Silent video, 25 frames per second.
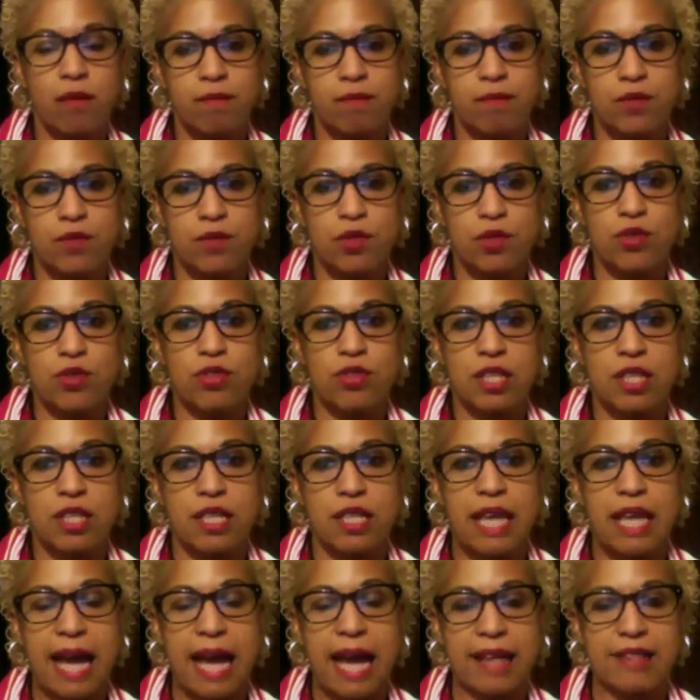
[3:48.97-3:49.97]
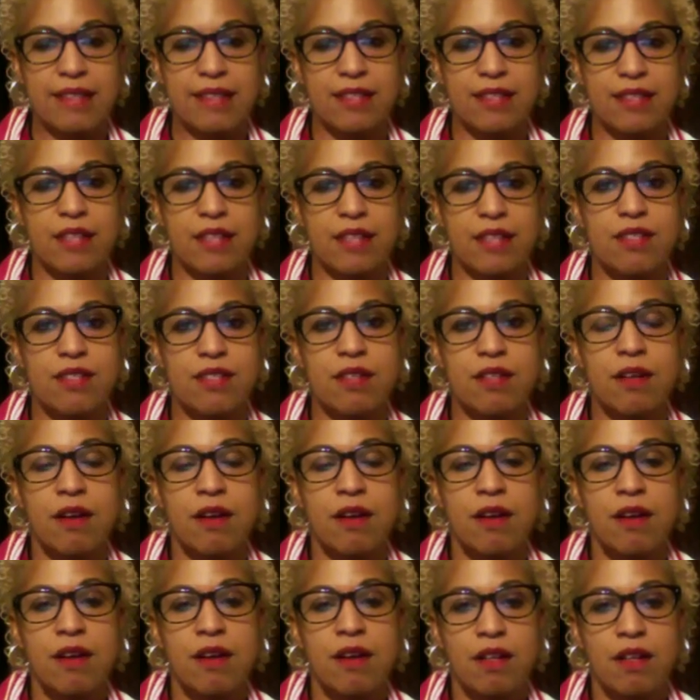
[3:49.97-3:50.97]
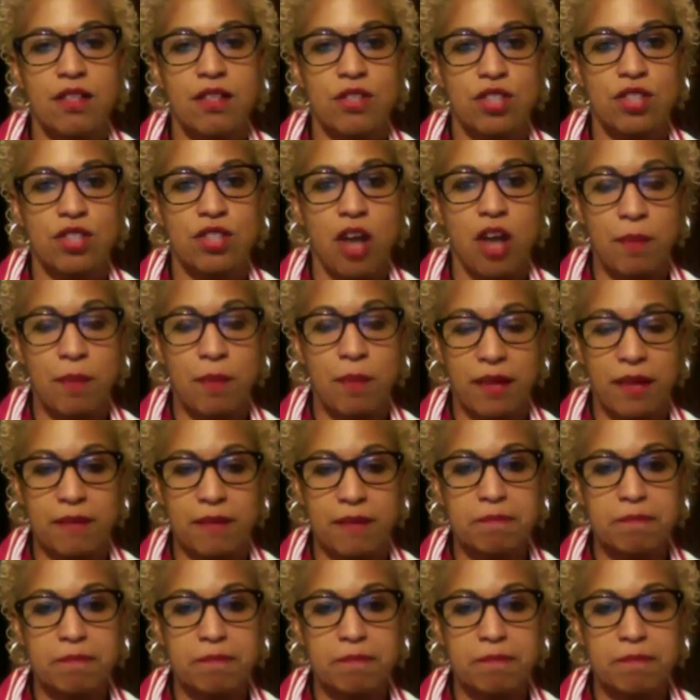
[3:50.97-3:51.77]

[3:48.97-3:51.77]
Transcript: You'll see Access Shopping.